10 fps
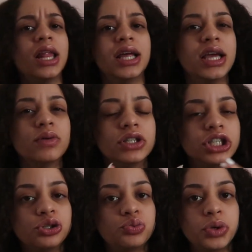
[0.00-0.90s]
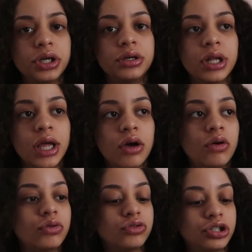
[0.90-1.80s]
Like, it was just weird. Like,
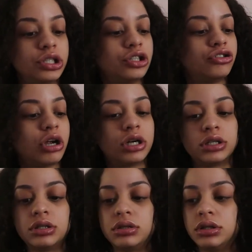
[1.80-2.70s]
oh, she's trying to